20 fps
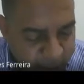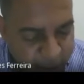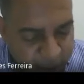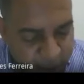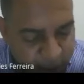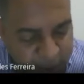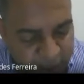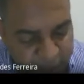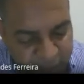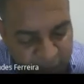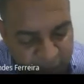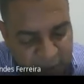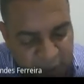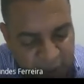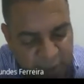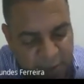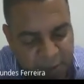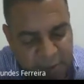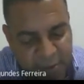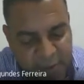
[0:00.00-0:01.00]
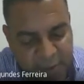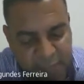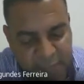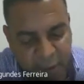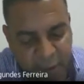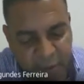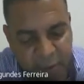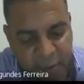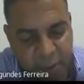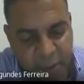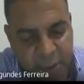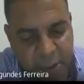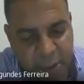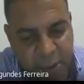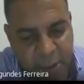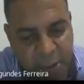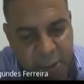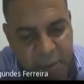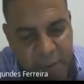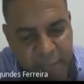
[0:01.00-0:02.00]
something that is
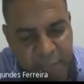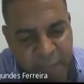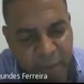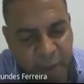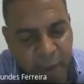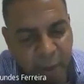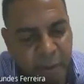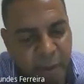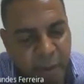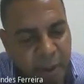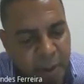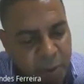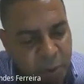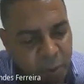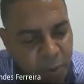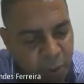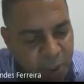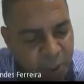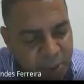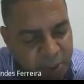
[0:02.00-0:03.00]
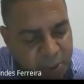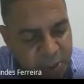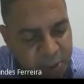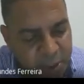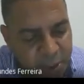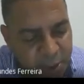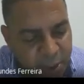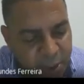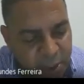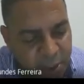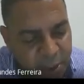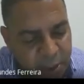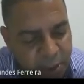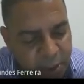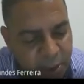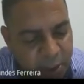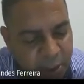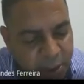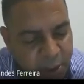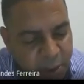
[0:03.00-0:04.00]
very familiar to us.
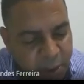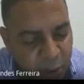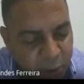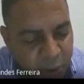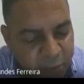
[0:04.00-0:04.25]
It's called